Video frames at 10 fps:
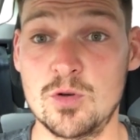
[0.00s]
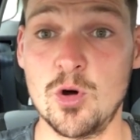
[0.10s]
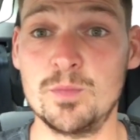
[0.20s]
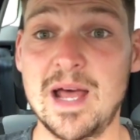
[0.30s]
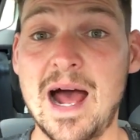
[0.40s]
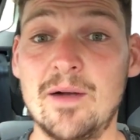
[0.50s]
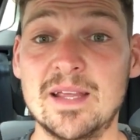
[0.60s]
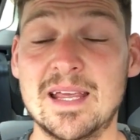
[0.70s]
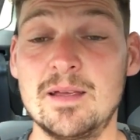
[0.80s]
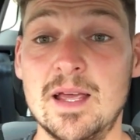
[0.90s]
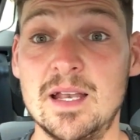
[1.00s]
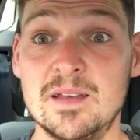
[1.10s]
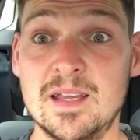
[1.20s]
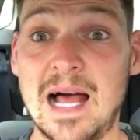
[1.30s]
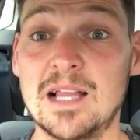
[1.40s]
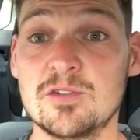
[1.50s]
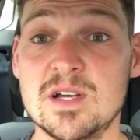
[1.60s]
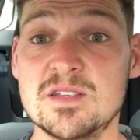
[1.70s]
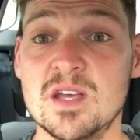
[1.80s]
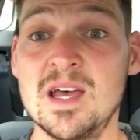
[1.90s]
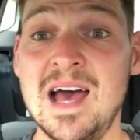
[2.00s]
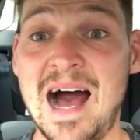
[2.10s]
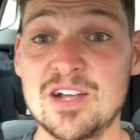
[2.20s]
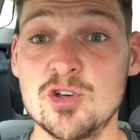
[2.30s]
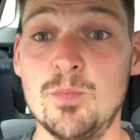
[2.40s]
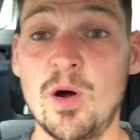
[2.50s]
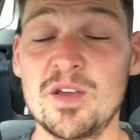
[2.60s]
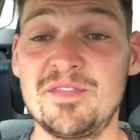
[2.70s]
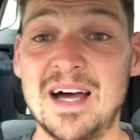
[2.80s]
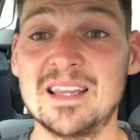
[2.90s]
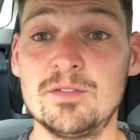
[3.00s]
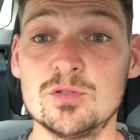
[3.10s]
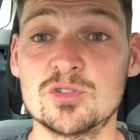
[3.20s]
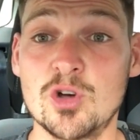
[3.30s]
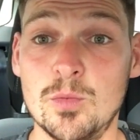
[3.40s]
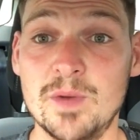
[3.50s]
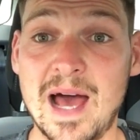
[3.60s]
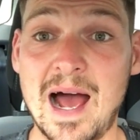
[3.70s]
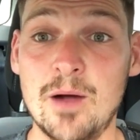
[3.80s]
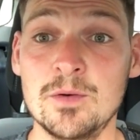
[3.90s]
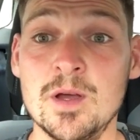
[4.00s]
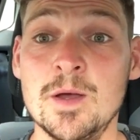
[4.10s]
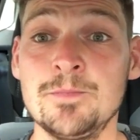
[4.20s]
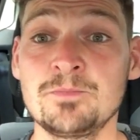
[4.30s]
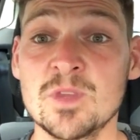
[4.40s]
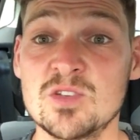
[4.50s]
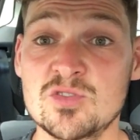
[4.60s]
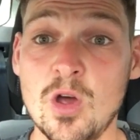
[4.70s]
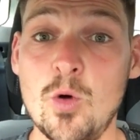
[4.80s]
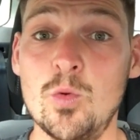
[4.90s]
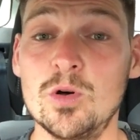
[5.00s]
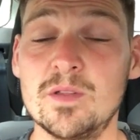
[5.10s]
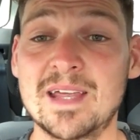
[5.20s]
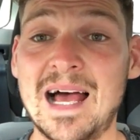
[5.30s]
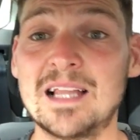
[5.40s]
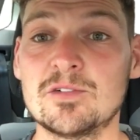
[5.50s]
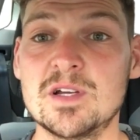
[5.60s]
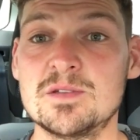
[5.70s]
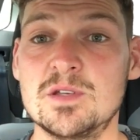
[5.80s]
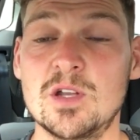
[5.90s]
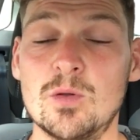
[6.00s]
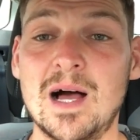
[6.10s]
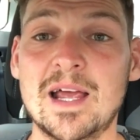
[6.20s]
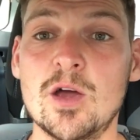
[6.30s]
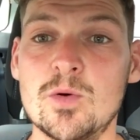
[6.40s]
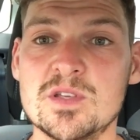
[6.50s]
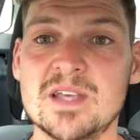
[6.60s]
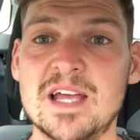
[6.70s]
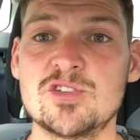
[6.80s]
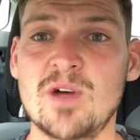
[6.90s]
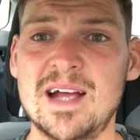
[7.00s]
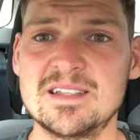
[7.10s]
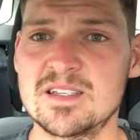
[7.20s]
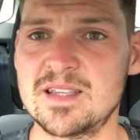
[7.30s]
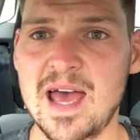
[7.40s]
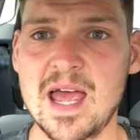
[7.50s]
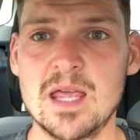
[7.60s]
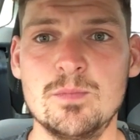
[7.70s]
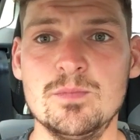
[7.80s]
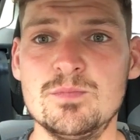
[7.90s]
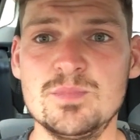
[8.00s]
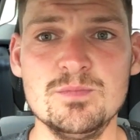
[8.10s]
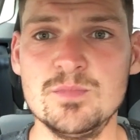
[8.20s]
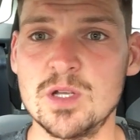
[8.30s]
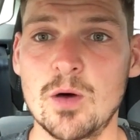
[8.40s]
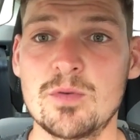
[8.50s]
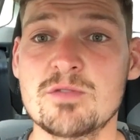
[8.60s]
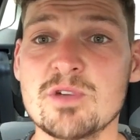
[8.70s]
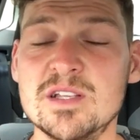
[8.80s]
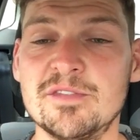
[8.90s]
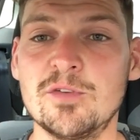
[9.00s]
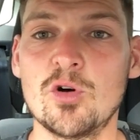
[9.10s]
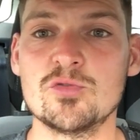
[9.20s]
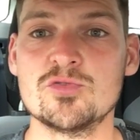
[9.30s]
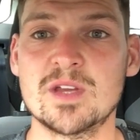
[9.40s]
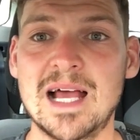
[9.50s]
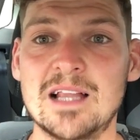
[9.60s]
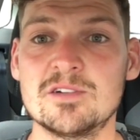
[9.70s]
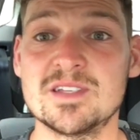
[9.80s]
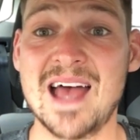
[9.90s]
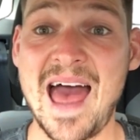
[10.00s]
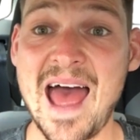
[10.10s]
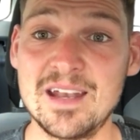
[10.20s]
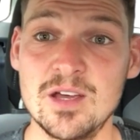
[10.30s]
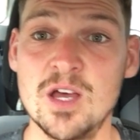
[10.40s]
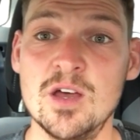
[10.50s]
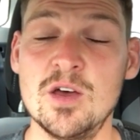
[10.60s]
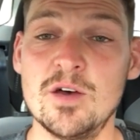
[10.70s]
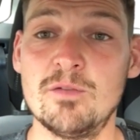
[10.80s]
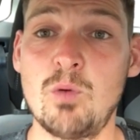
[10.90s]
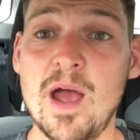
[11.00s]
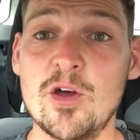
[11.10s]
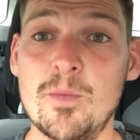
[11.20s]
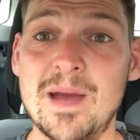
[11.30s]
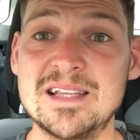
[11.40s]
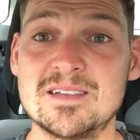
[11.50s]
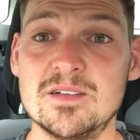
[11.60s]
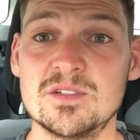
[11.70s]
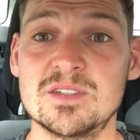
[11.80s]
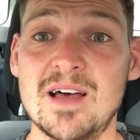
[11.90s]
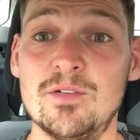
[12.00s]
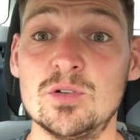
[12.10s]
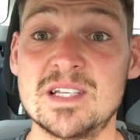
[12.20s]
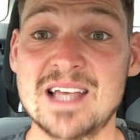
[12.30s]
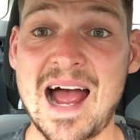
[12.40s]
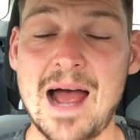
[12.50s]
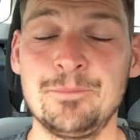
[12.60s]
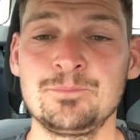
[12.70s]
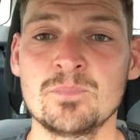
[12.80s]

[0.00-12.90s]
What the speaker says: come down in calories, as your body fat levels come down, so will the calories. You know, like I always say, try and stay, you know, 300 to 400 calories ahead of where your maintenance level is at.